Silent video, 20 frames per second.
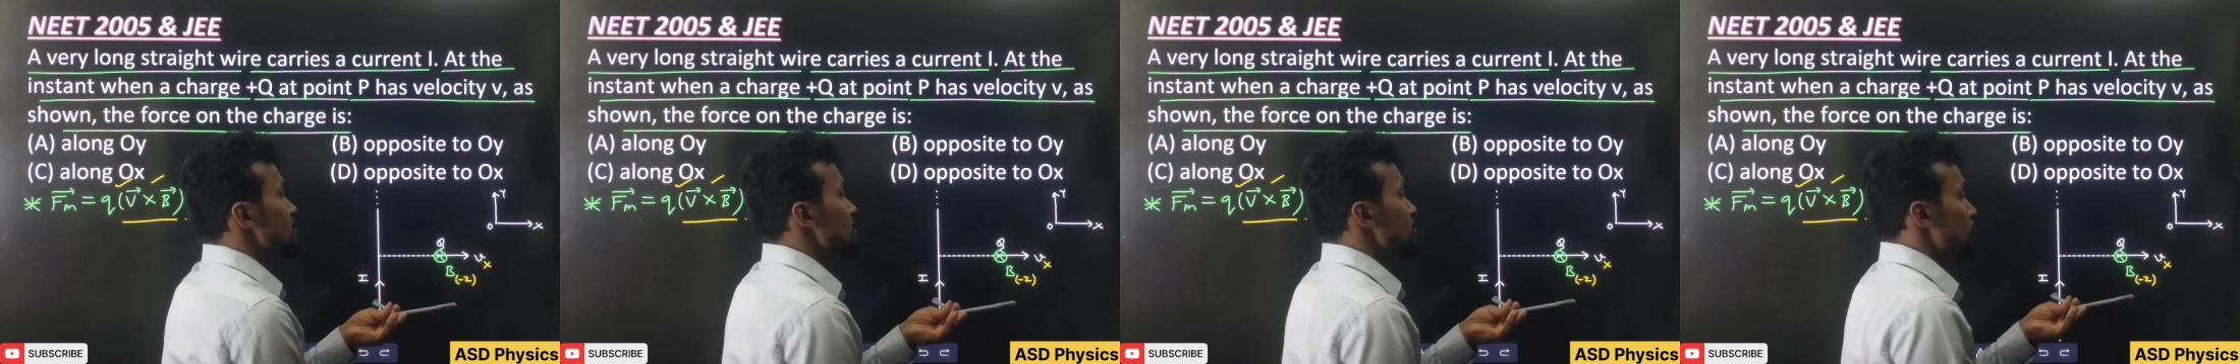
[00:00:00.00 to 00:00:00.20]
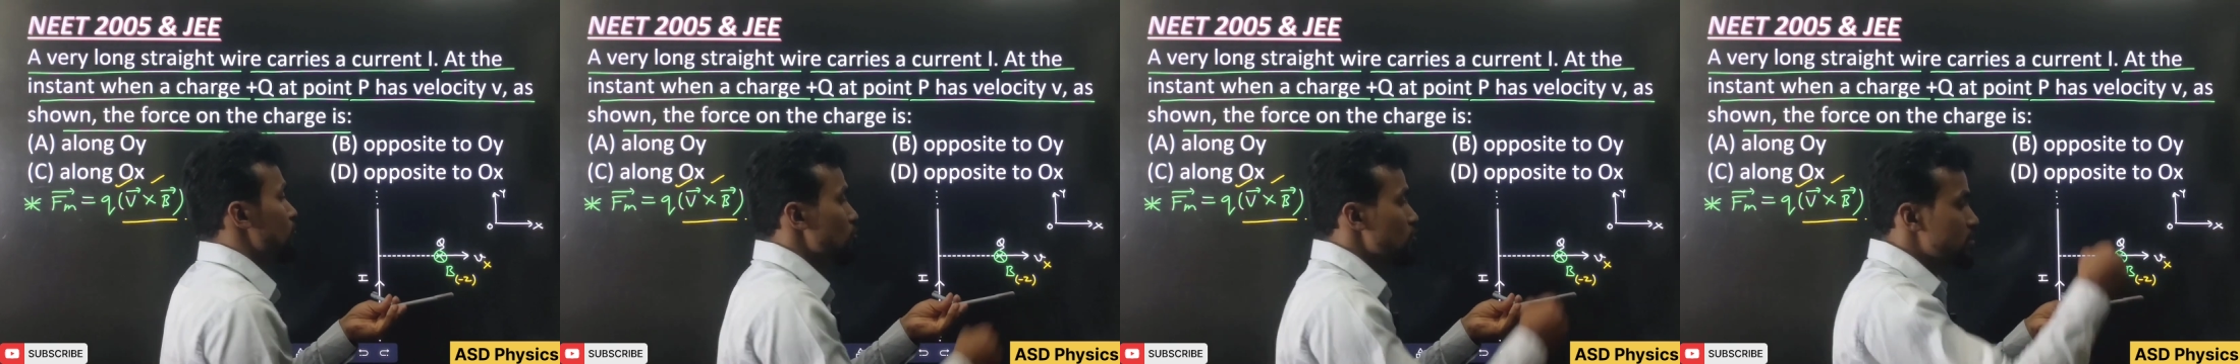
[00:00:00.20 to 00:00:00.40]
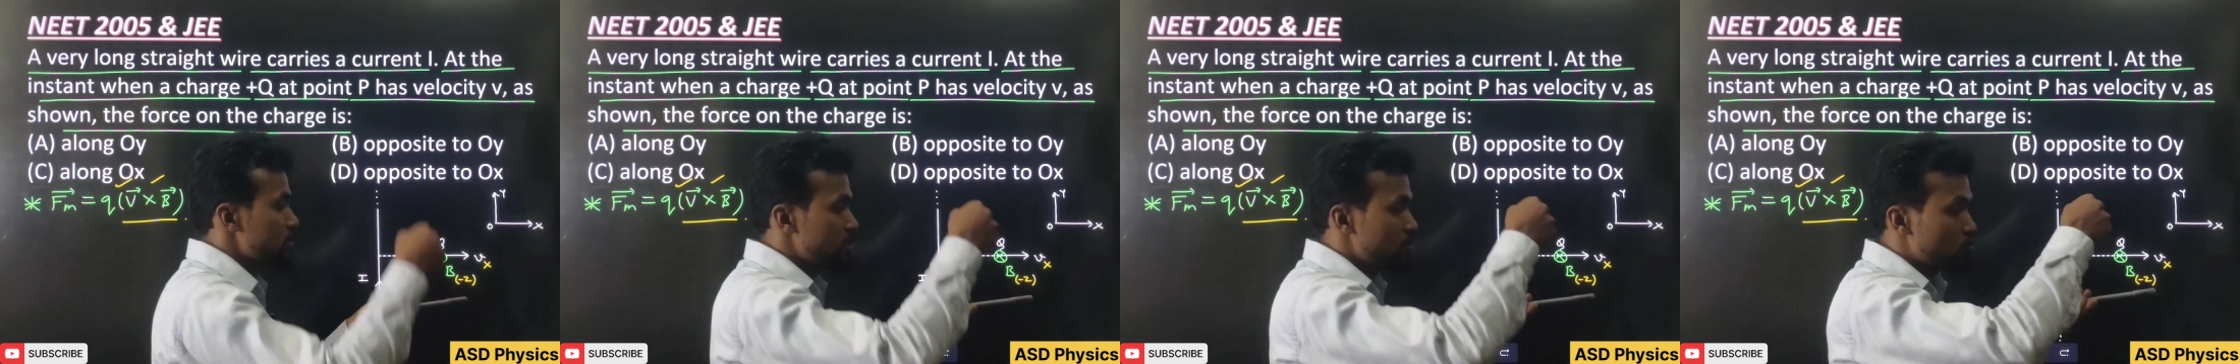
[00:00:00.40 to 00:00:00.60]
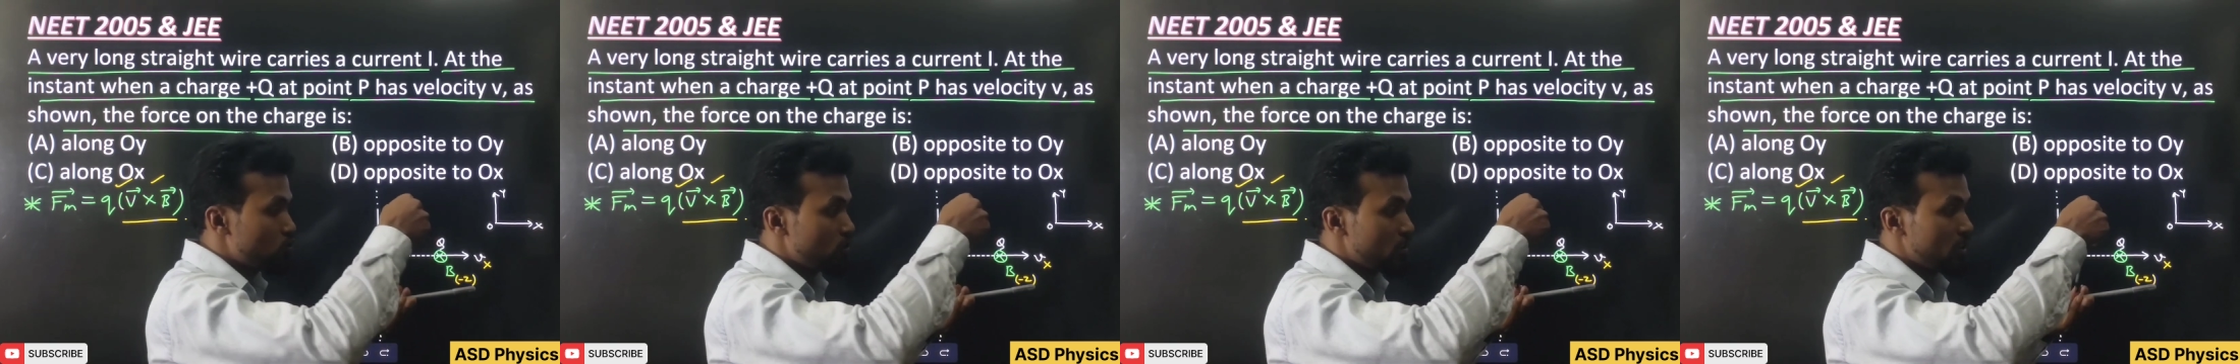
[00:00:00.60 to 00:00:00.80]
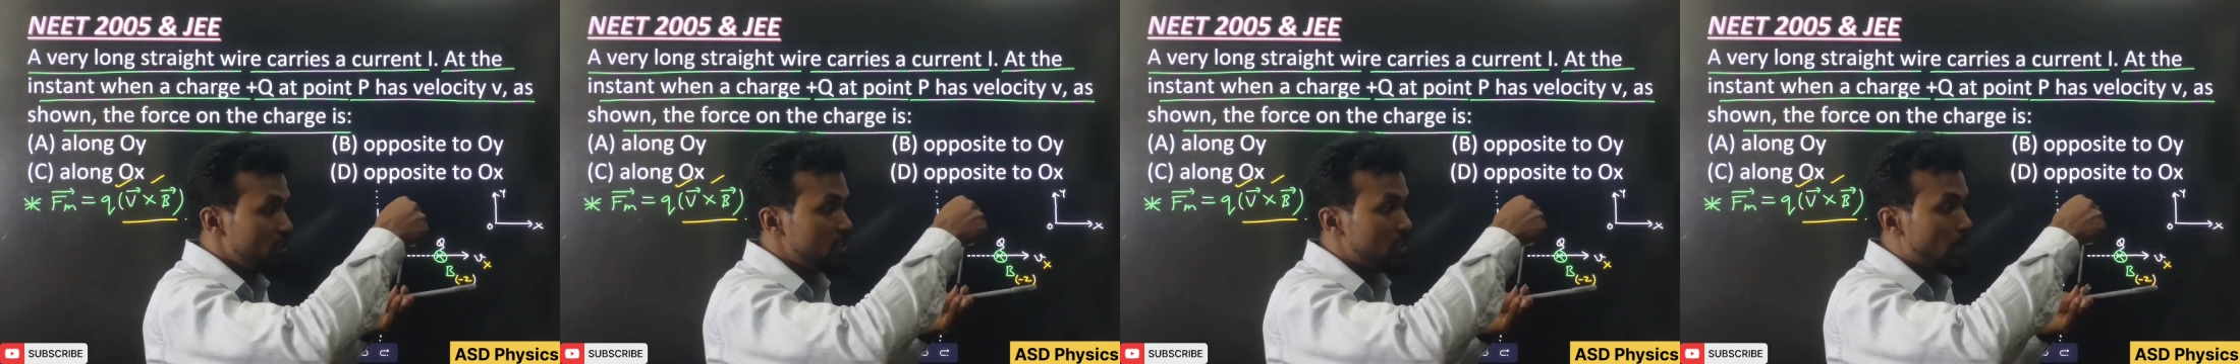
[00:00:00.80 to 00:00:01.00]
The force is
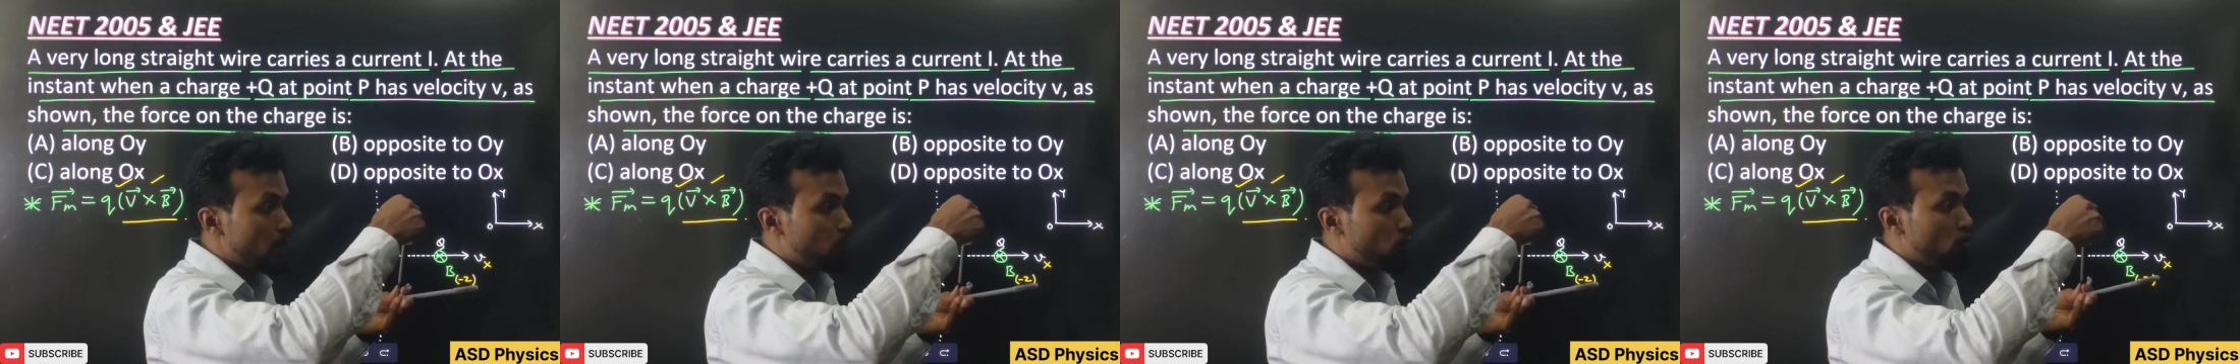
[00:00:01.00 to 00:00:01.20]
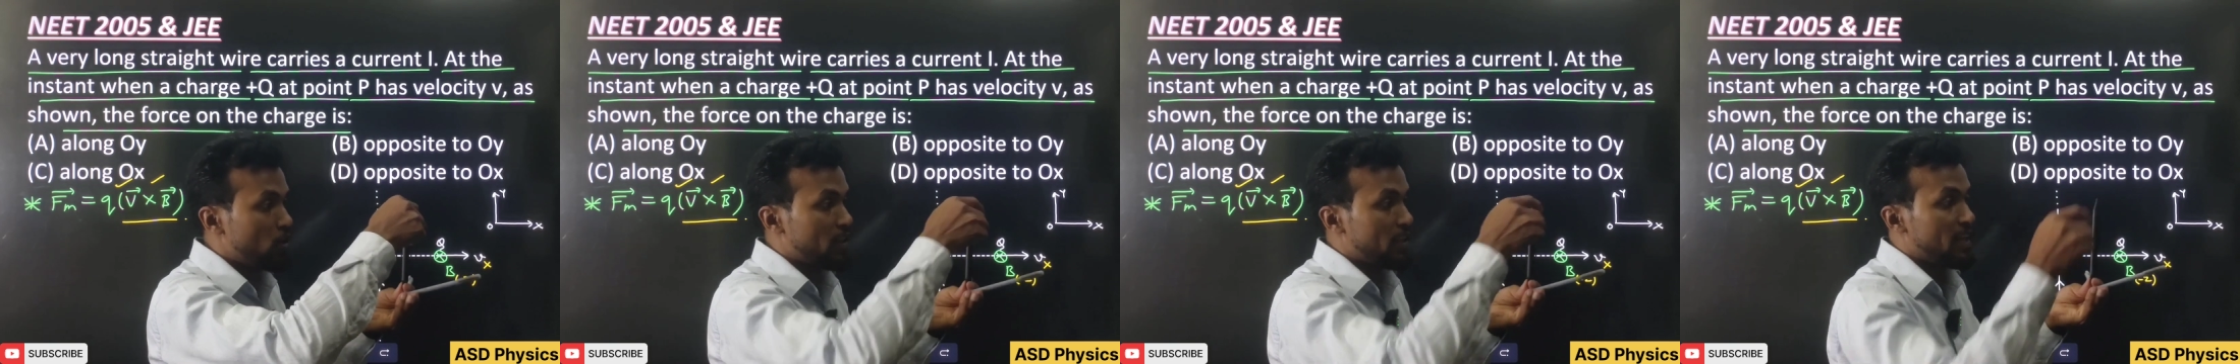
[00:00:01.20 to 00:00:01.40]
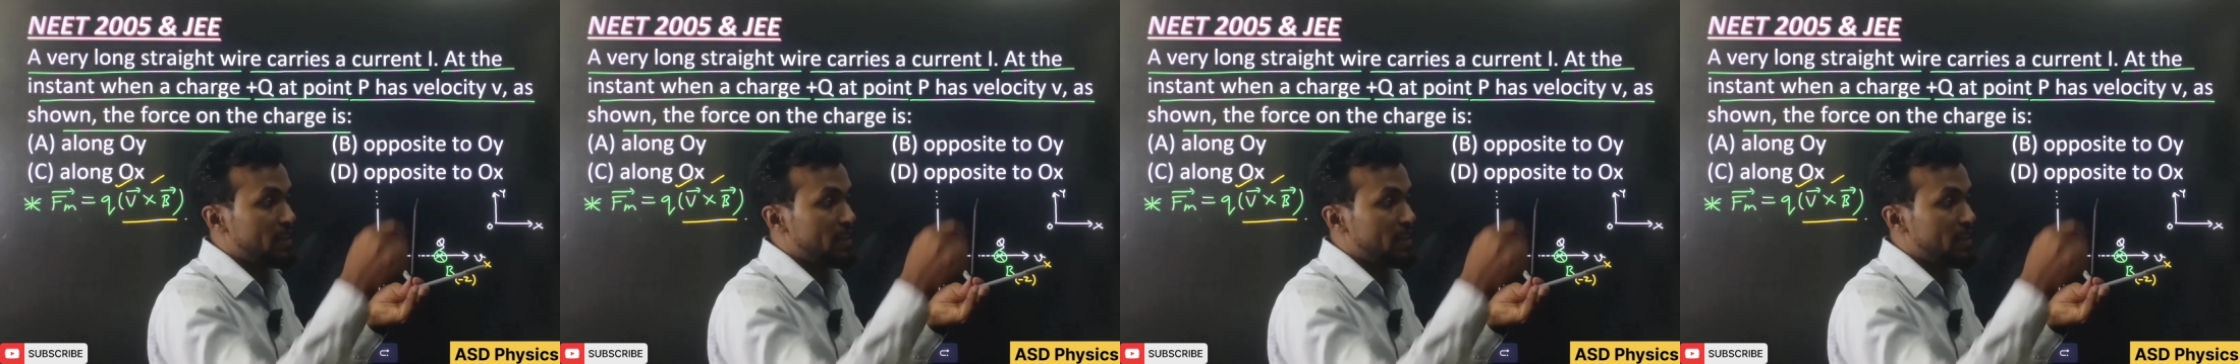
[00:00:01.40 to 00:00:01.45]
going in upward